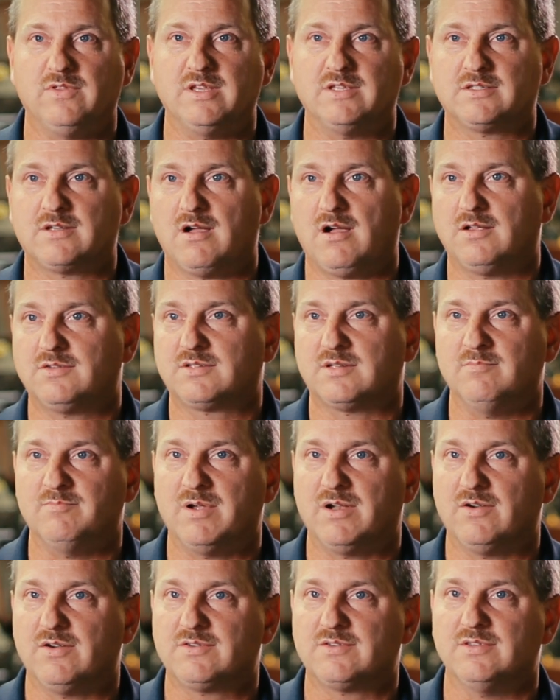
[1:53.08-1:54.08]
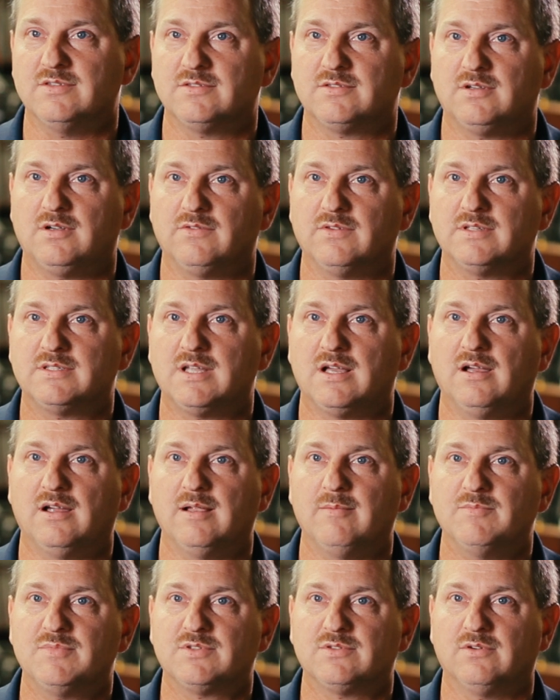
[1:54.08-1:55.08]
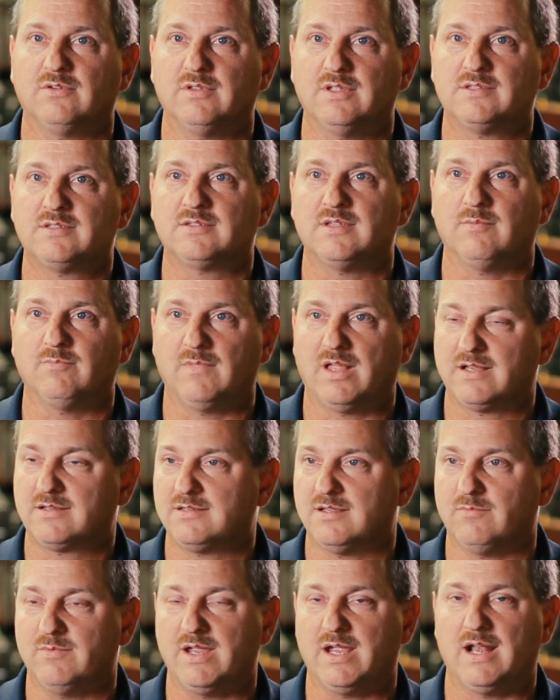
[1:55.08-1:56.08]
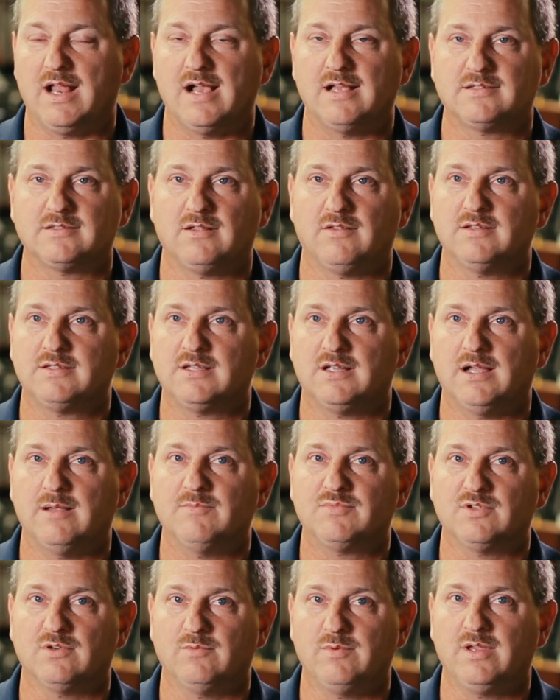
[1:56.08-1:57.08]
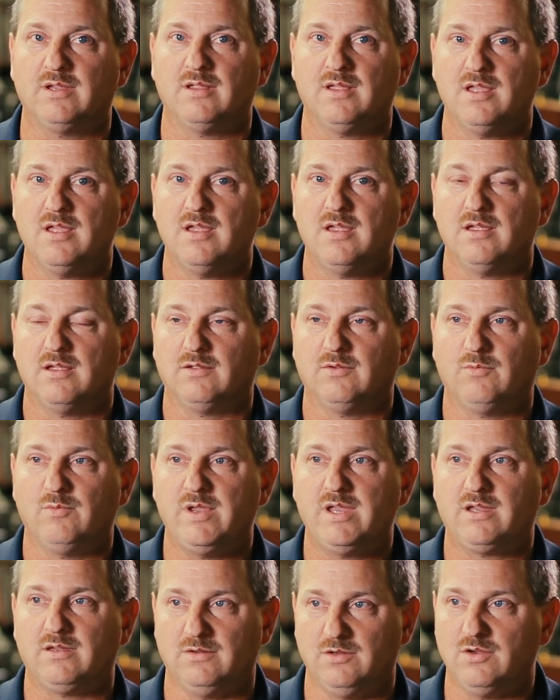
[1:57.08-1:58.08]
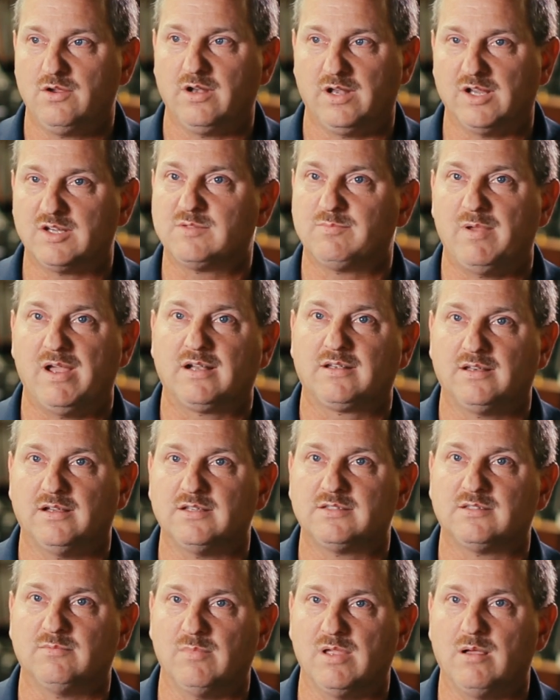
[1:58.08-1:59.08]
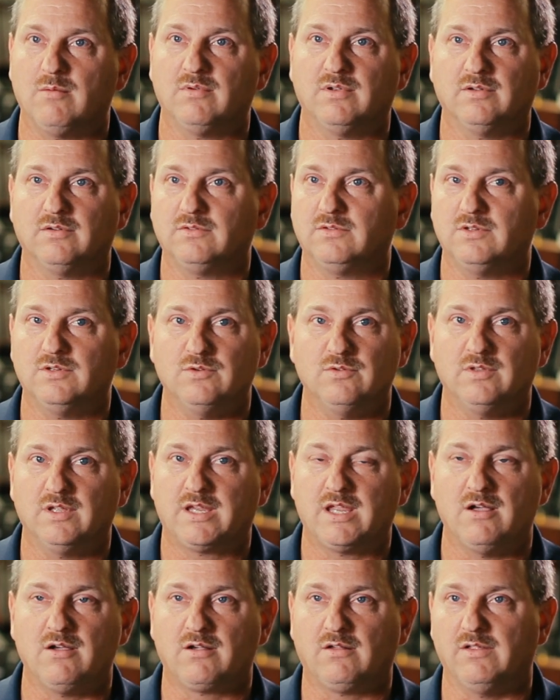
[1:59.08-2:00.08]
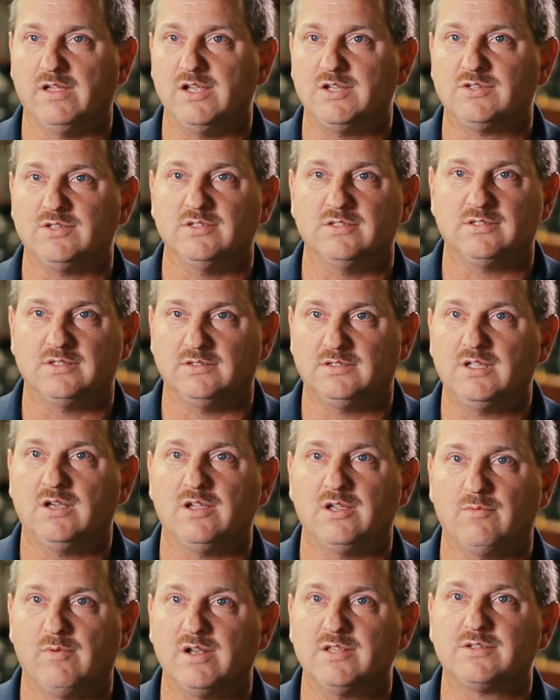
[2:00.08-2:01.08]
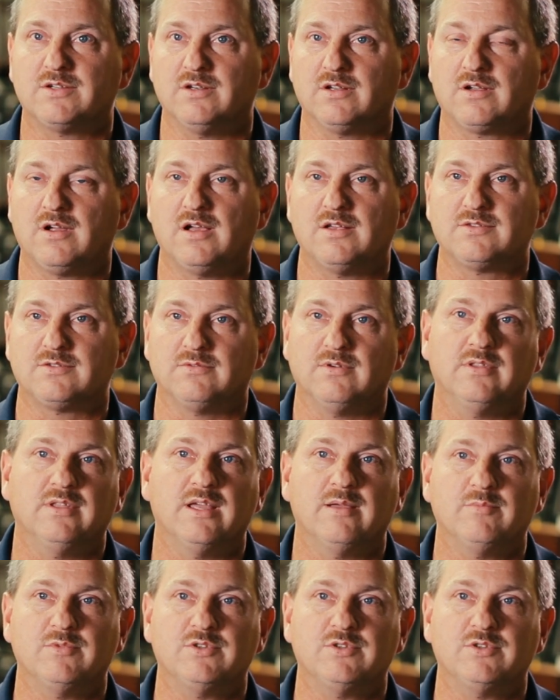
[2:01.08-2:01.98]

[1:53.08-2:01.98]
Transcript: these cost comparisons all the time, so it's something like I said we get asked all the time. So you could expect us to be able to do the calculations and tell you what it's going to cost around that